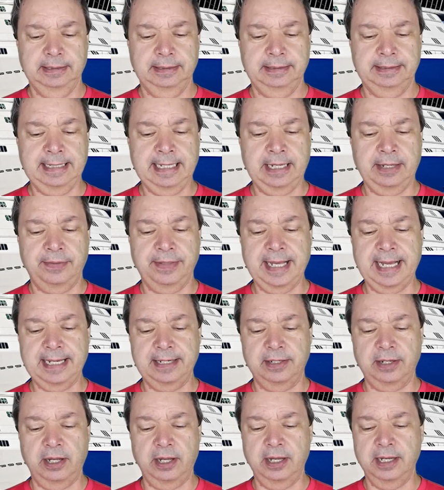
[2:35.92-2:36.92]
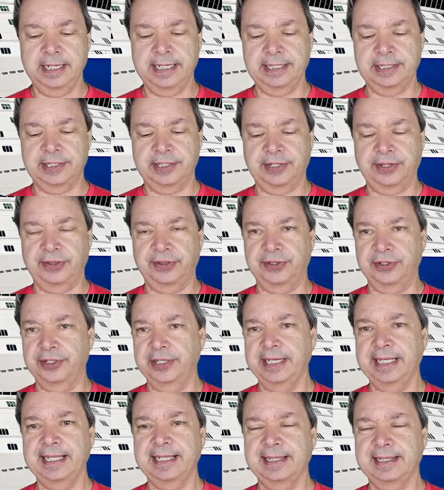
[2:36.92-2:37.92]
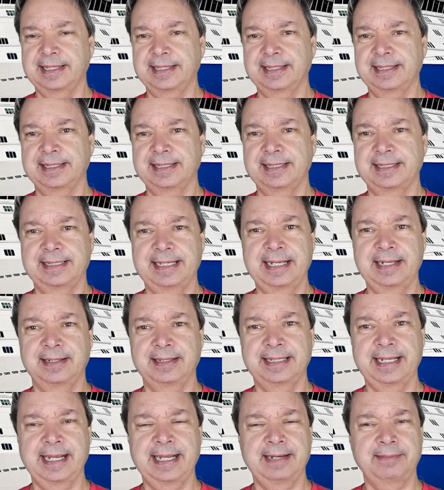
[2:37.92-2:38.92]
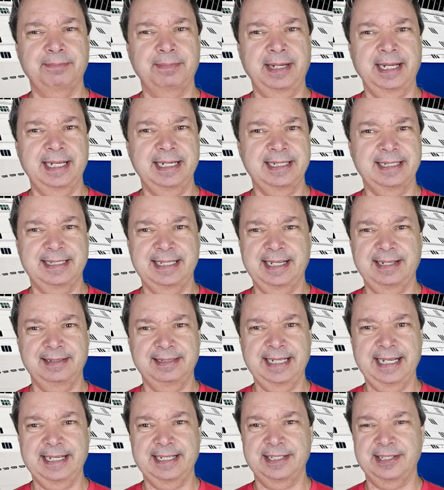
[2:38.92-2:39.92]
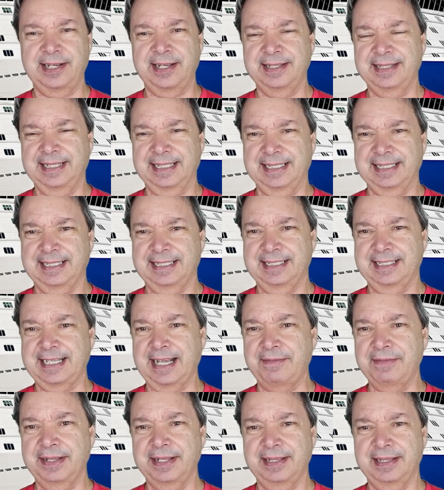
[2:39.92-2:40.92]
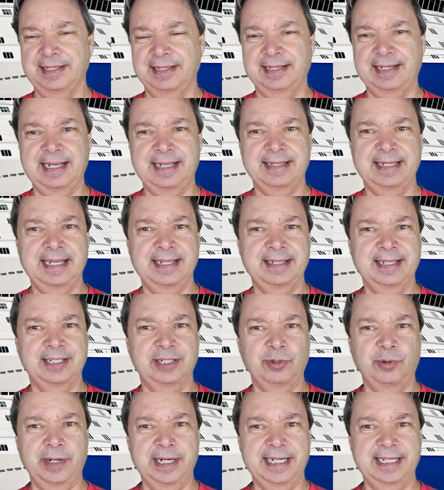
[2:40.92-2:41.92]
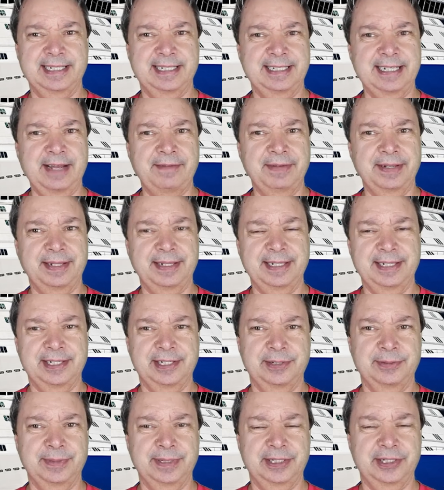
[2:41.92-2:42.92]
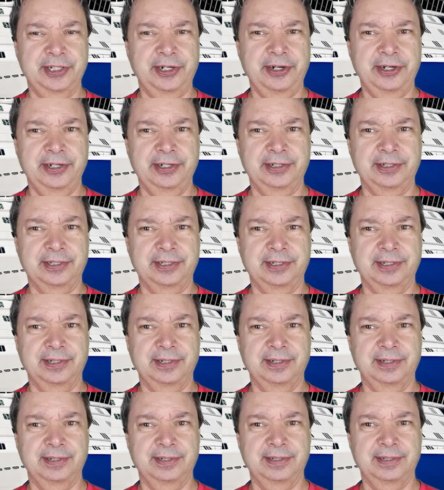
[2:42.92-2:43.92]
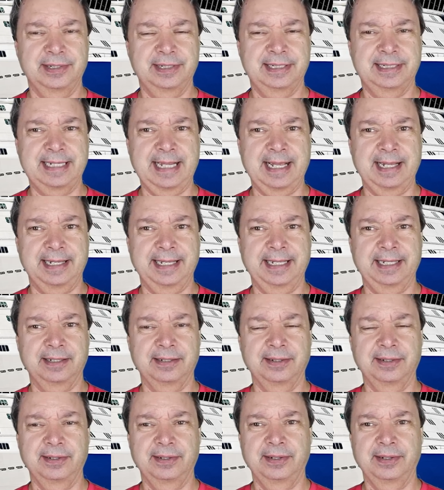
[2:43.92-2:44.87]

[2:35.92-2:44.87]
Now, that August 30th sail date, my sail date's on the 7th, and then the 27th is the return sailing.